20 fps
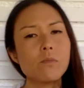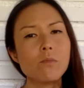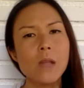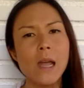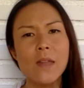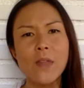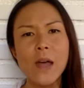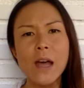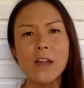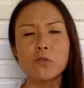
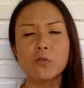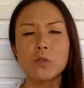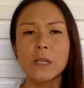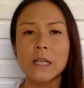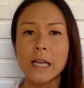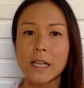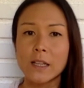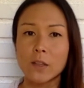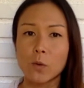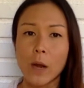And that's
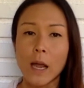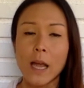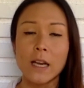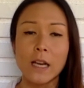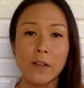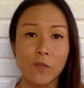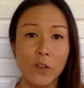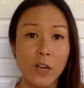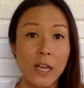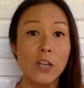really, at the
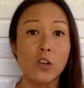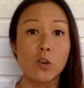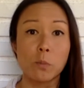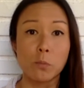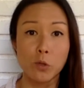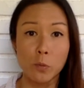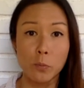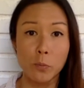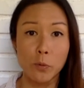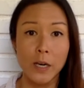end of the day, your
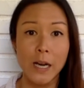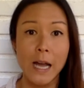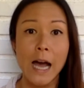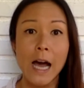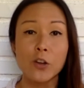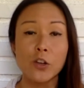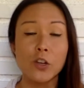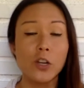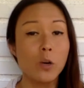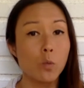blueprint,
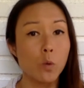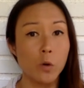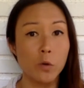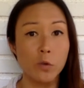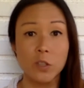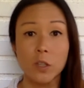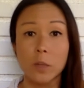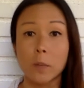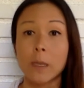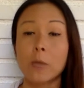how you're going to work
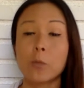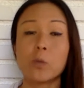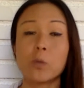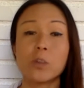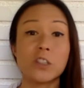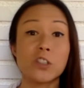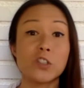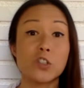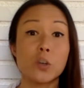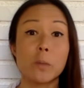with them. It will
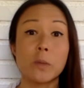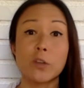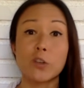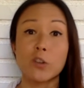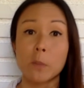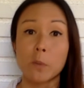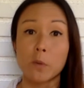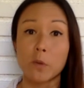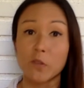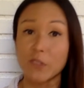determine your
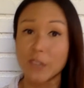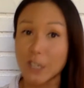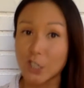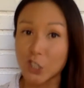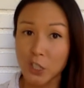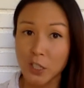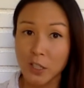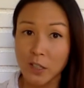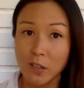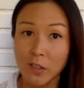number of
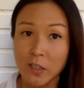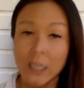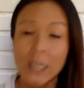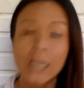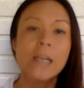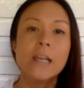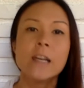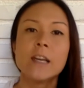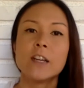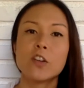sessions.
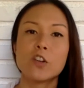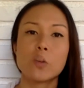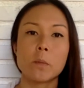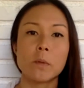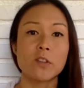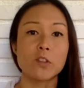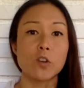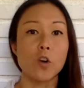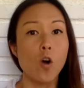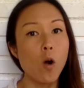It
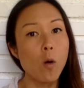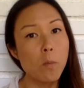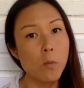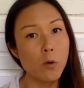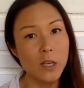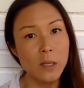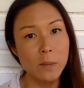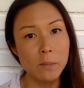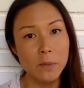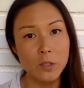determines the
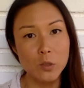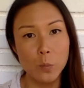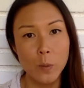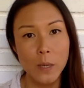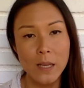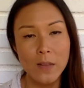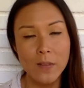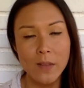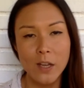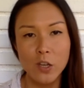homework in
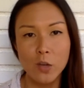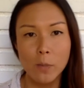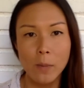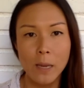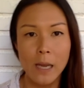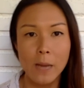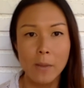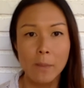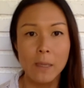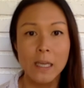between that you
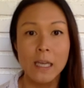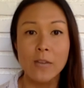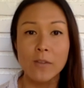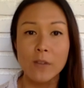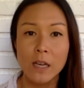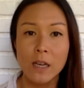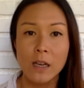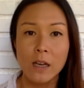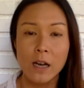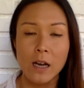may be
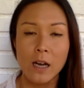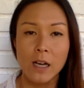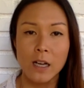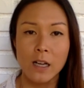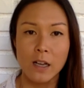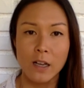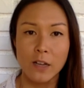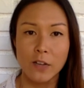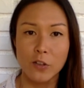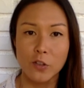giving uh,
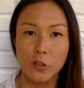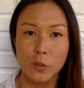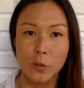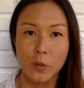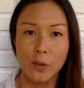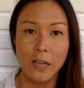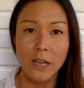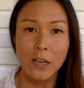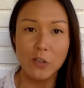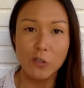clients to do
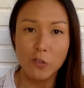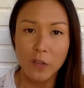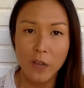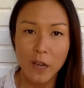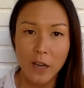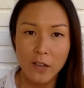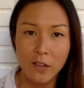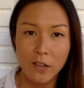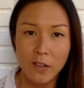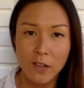as
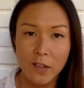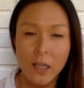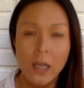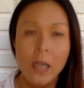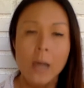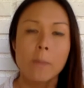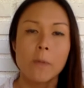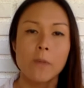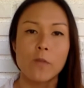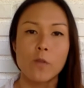
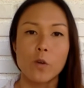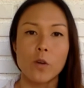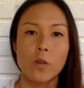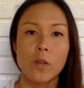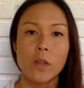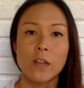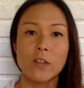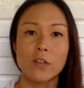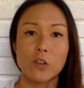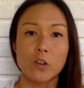exercises before
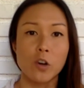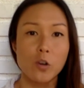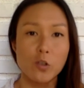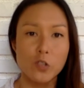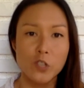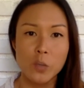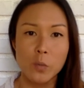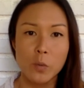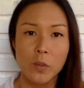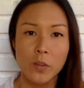they start
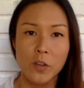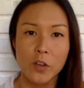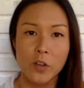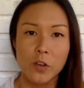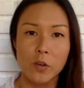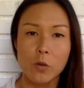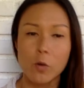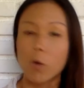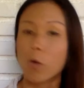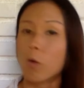coaching with
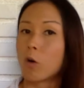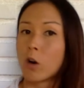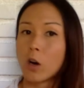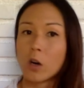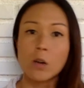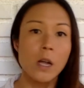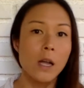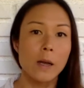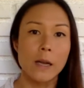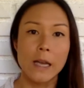you
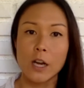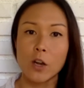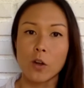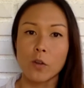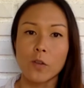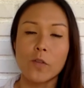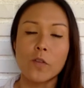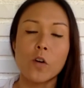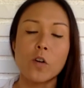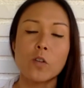or getting
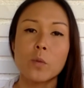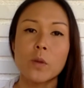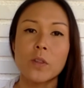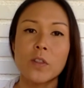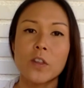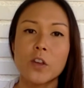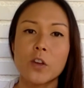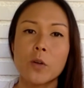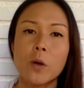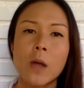on the phone
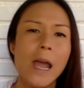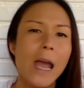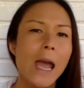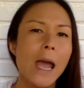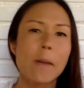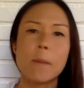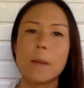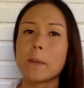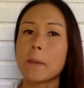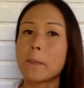with you,
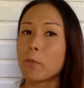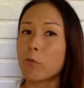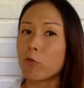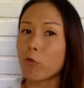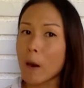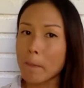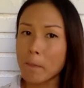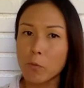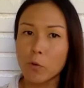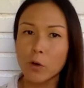and maybe
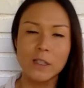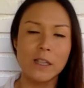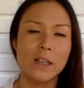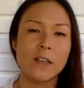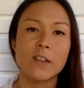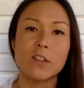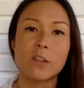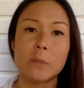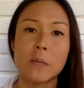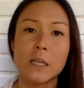prep work that
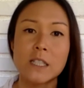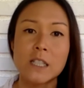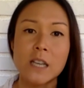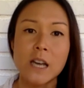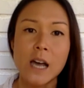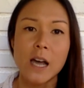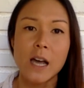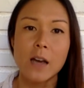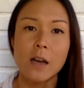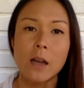needs to be
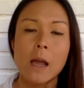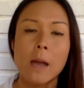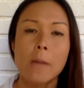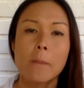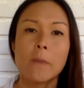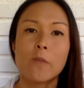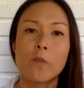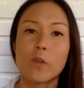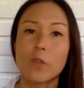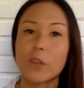done
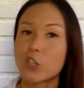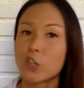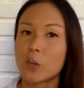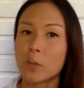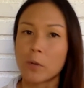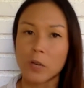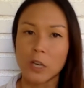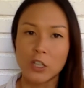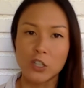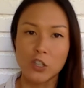before they
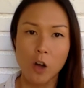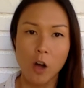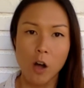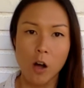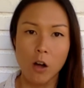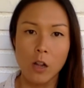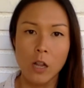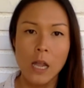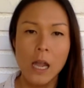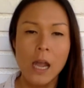jump on each
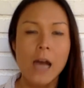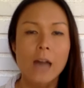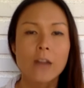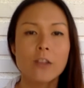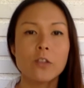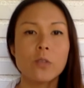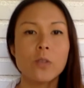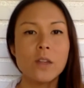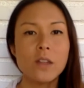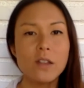call.
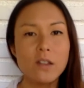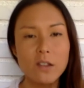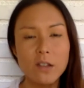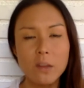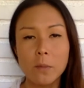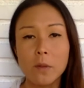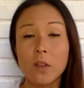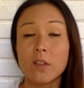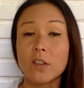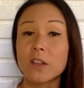So this is
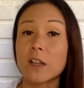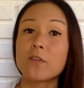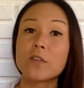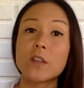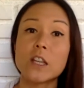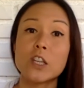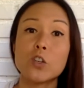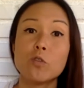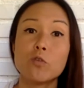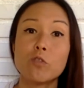some of the stuff
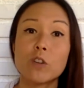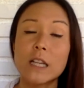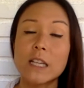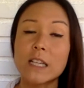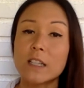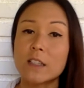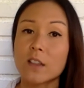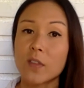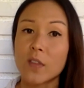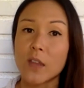that you really
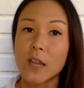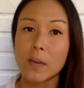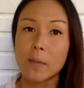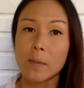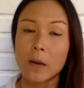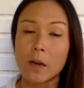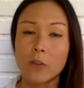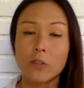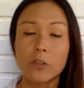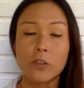need to think
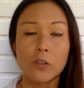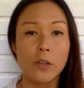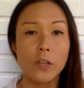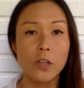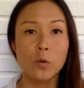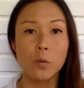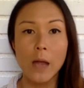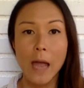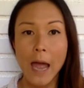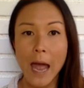about so
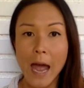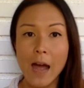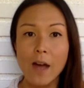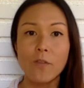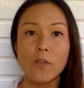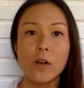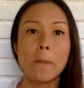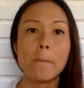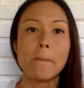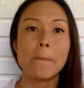that you
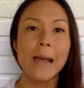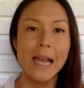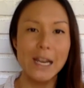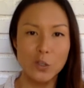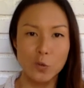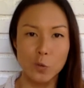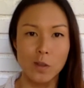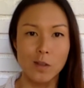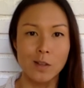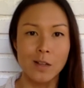have a
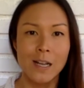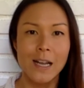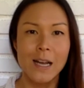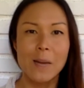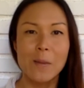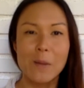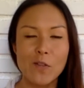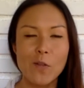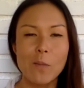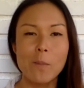manual,
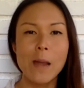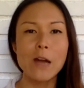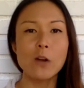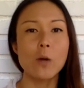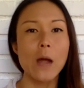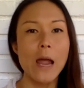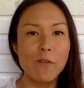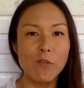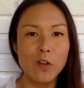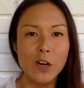a bit of a
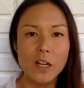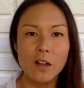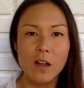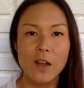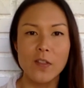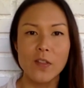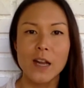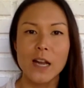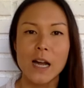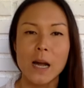manual. Every
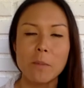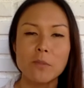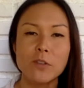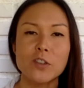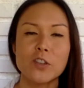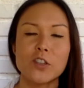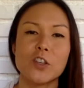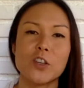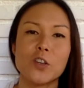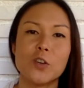client that
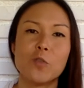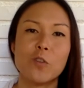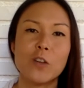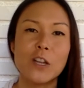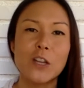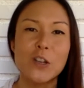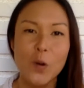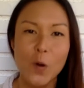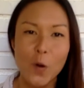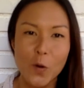comes to you
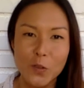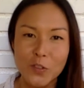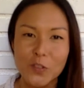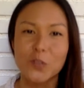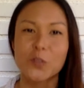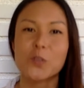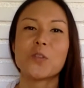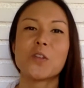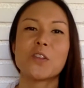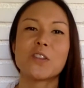really goes
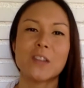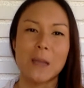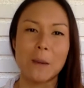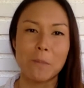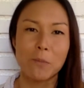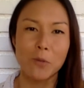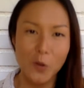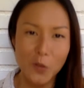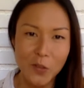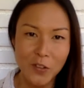through the
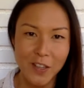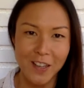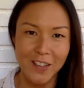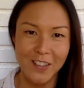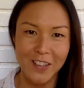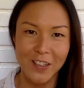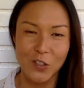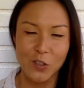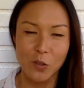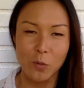same
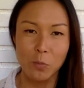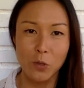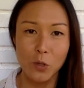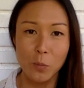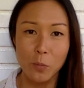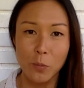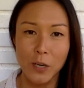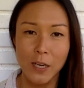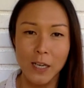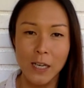process in your
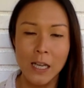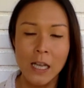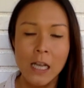blueprint.